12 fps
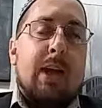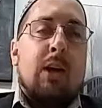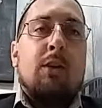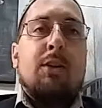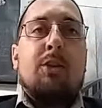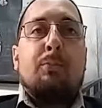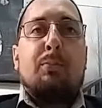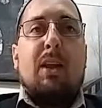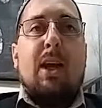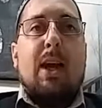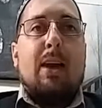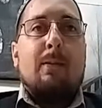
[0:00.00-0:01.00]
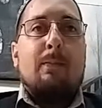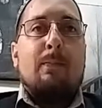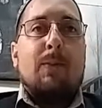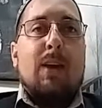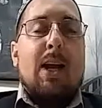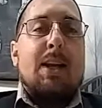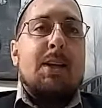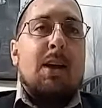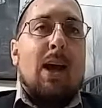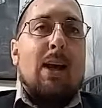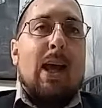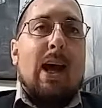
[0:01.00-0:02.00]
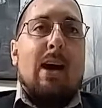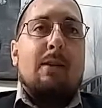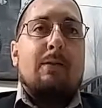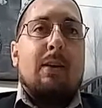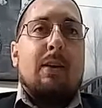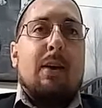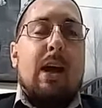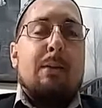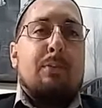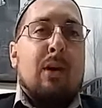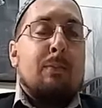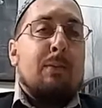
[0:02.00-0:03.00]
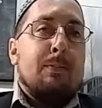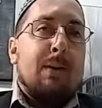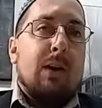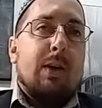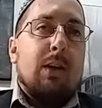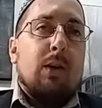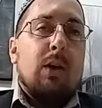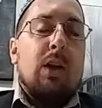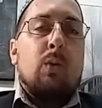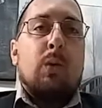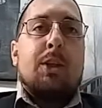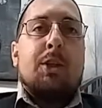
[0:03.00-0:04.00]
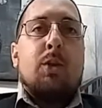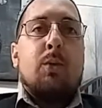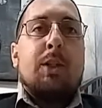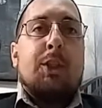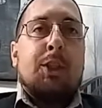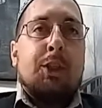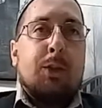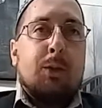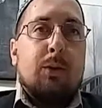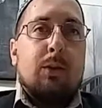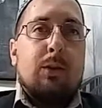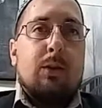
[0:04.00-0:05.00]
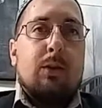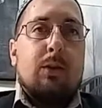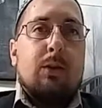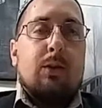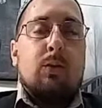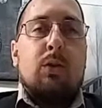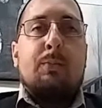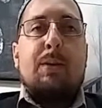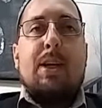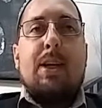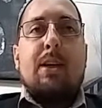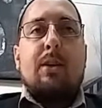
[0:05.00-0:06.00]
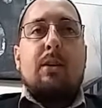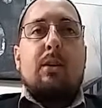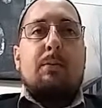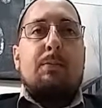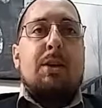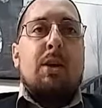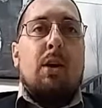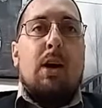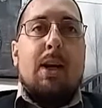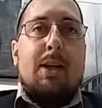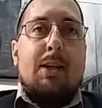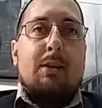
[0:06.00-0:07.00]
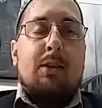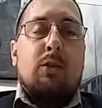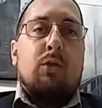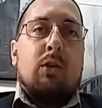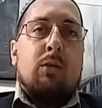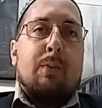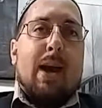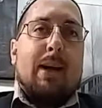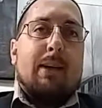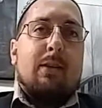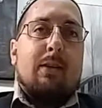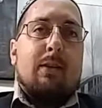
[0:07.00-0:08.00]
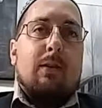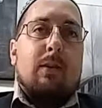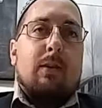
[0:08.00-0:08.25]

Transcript: and on display and not have a proper burial, which to a Jew would be beyond disrespect,